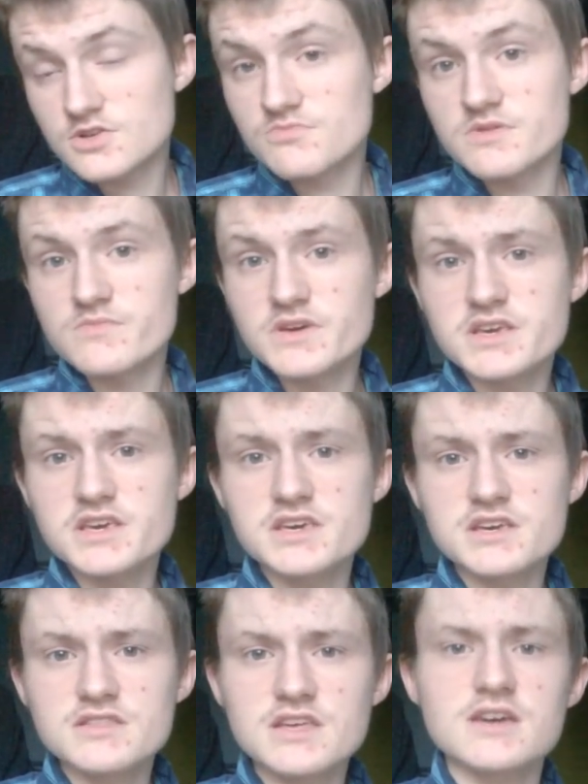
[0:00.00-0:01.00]
I'll be
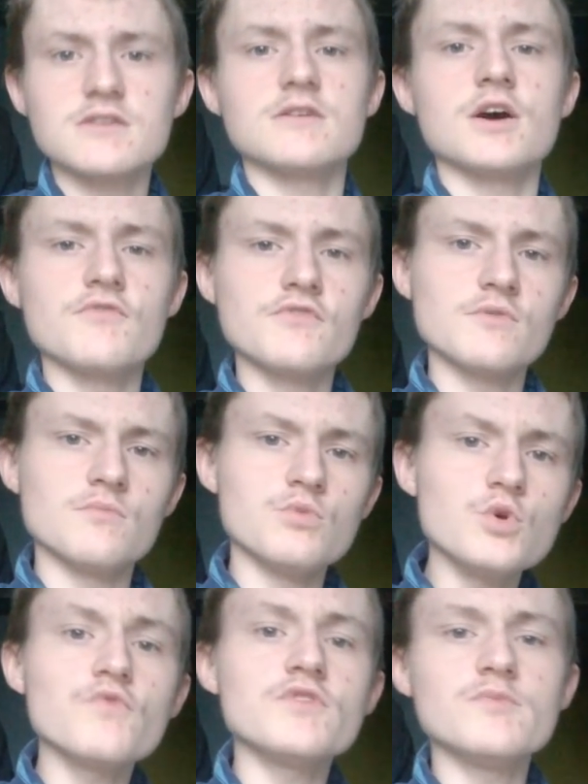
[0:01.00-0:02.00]
making that other
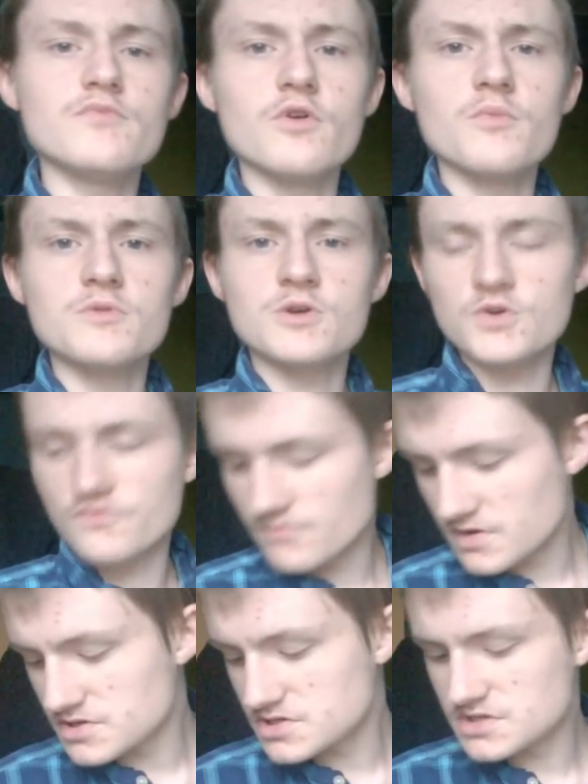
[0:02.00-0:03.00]
movie prop that I've
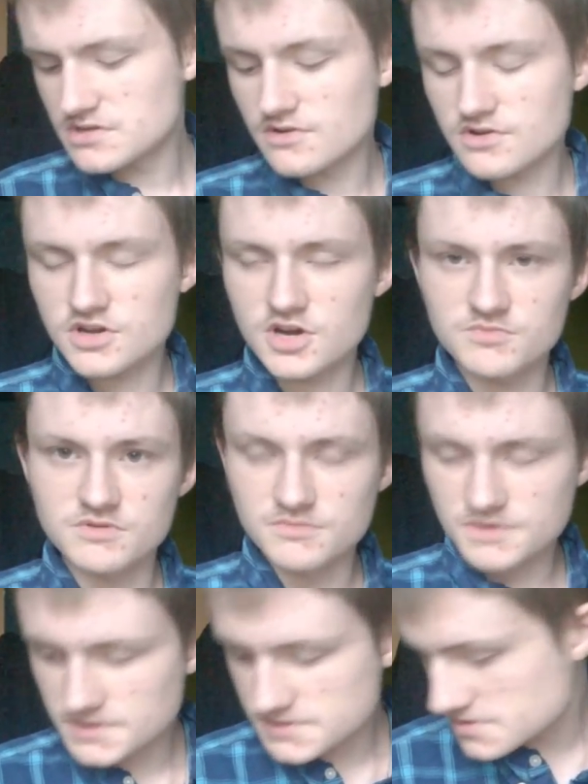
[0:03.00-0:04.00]
mentioned, like a couple of
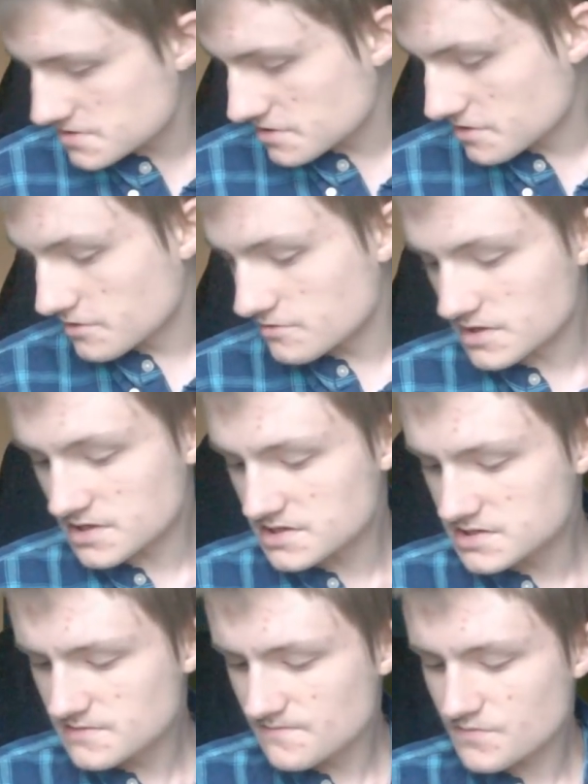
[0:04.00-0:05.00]
minutes ago, that
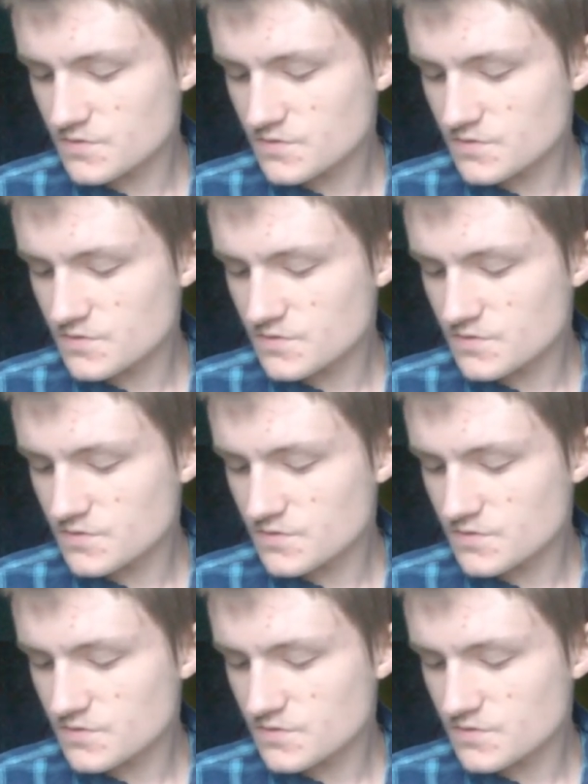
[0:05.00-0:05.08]
is,